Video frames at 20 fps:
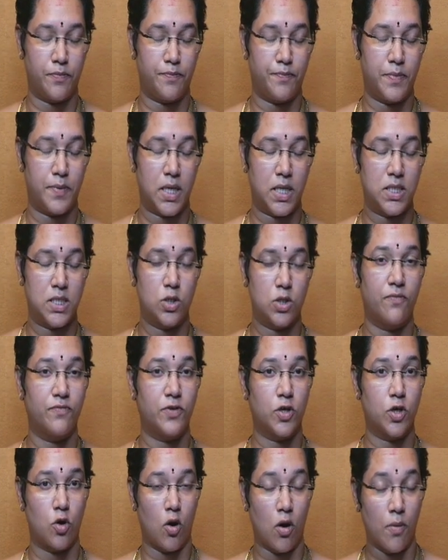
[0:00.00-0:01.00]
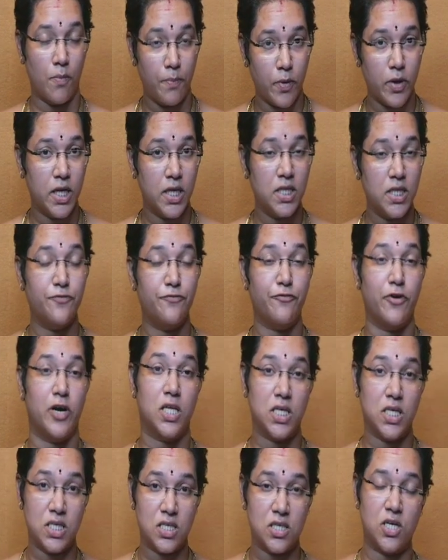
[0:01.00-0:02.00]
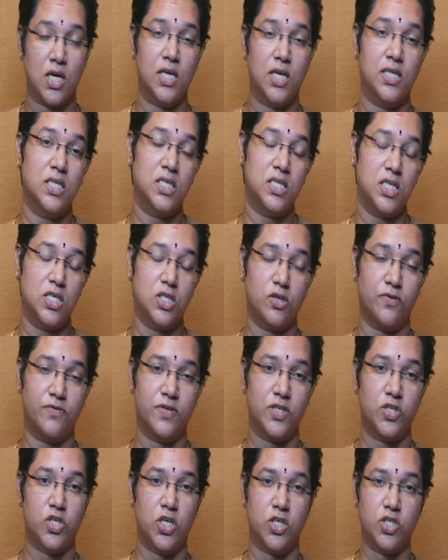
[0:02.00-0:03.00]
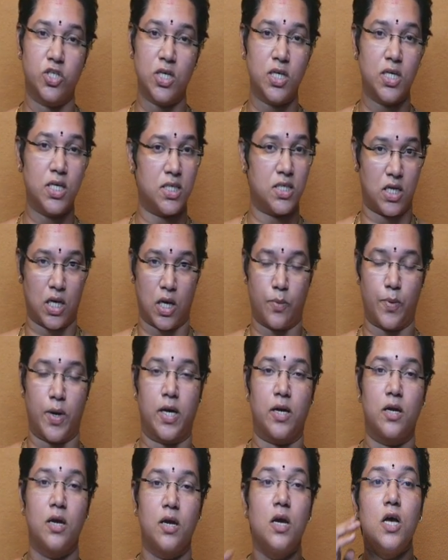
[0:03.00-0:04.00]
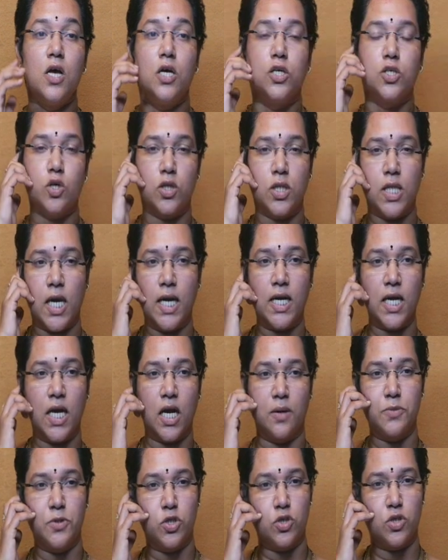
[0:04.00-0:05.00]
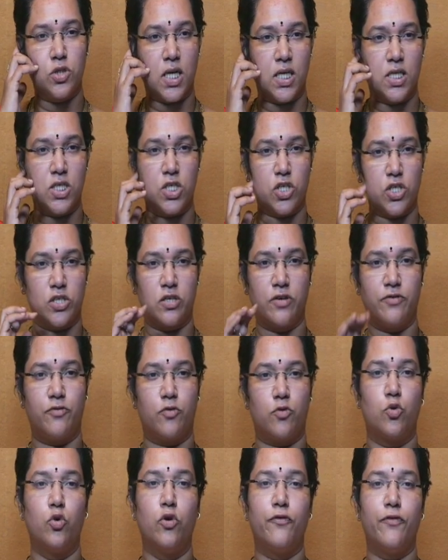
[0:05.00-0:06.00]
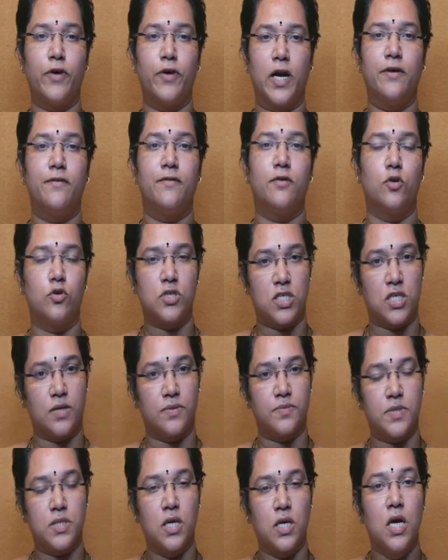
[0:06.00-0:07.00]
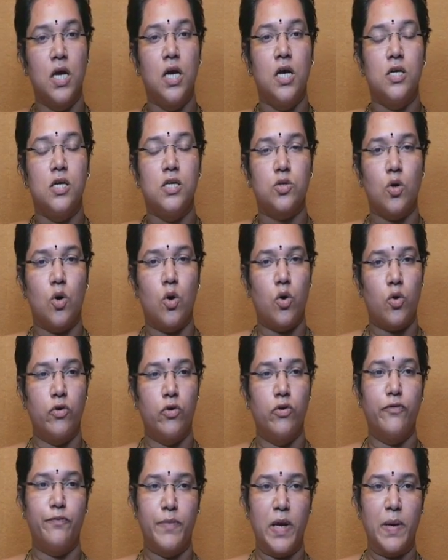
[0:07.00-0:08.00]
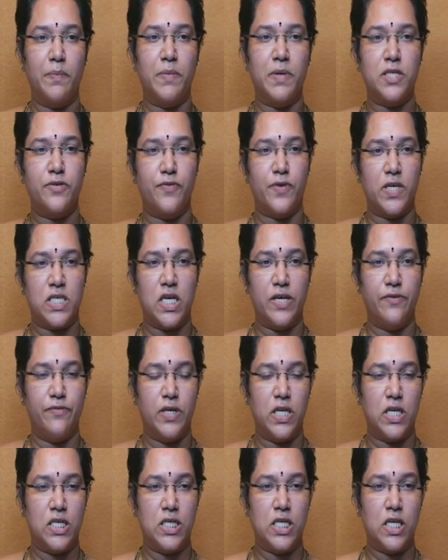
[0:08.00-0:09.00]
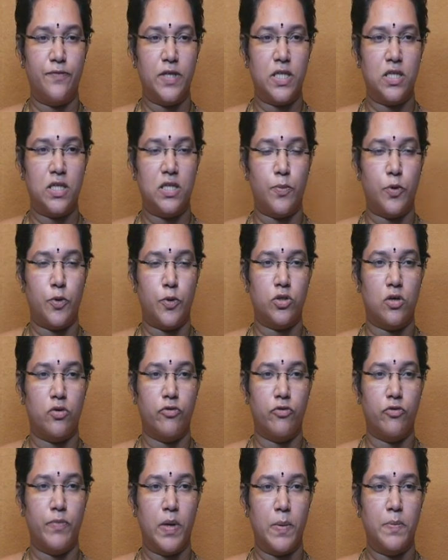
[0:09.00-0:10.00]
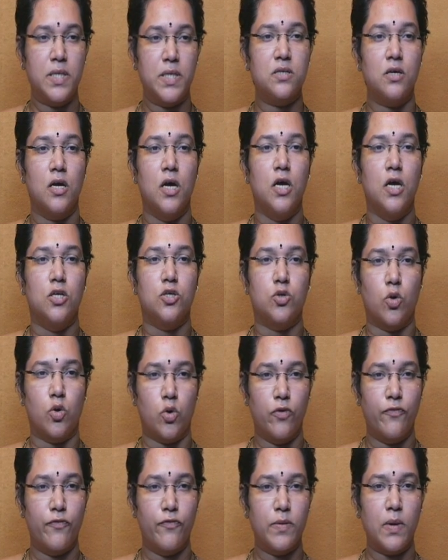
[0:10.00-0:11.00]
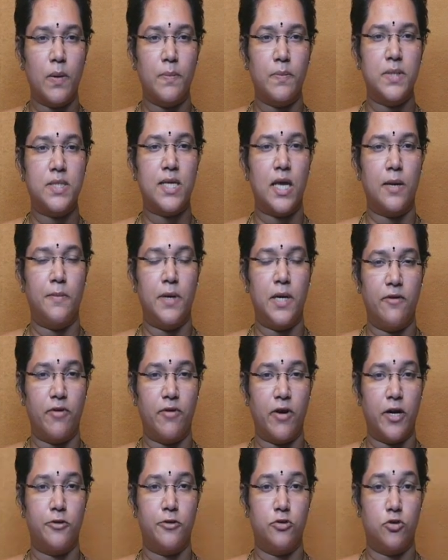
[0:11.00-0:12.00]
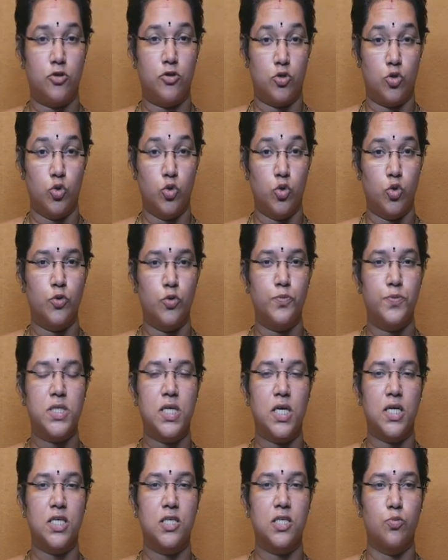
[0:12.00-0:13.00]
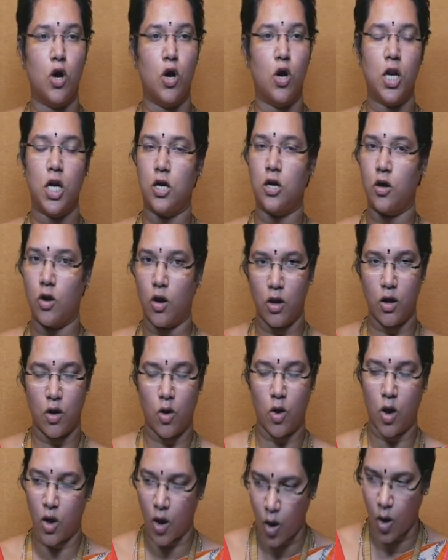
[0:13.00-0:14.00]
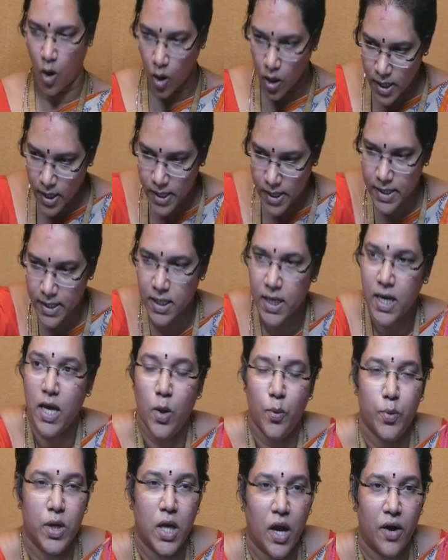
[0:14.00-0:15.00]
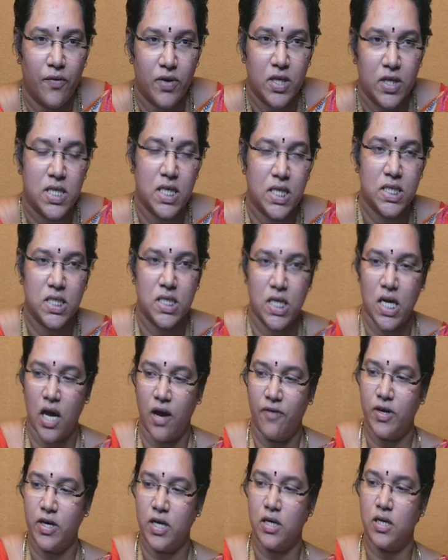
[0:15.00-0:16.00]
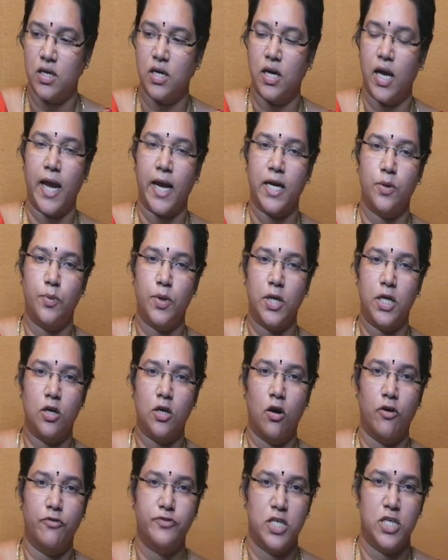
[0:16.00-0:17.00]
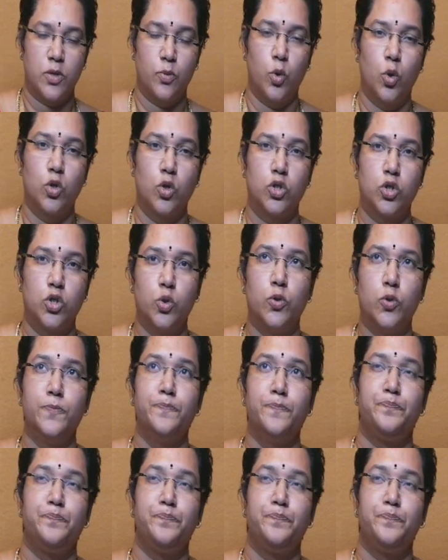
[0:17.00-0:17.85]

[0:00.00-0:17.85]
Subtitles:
placing of the components for the existence of the structure is required. So then comes to the construction of roof and floor straps. So roof members, firstly we'll deal with about the roof members. So roofing members can be divided into two groups, that is small and long. Already we have discussed in our activity of CO2.